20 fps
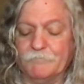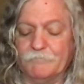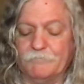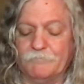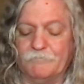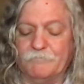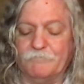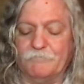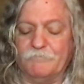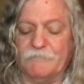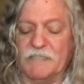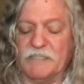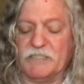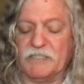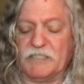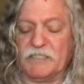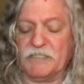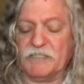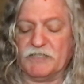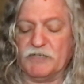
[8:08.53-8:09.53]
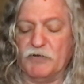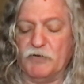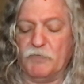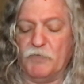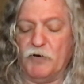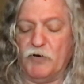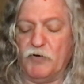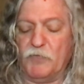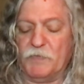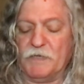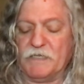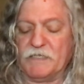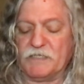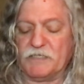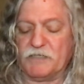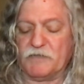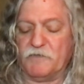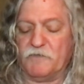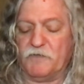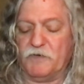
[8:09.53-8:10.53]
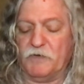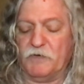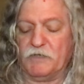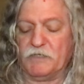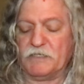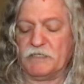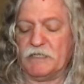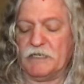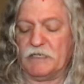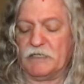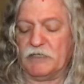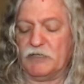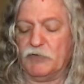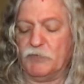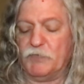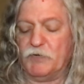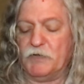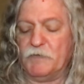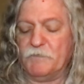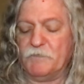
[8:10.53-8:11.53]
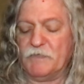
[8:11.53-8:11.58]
To consume whole pieces of food in a gulp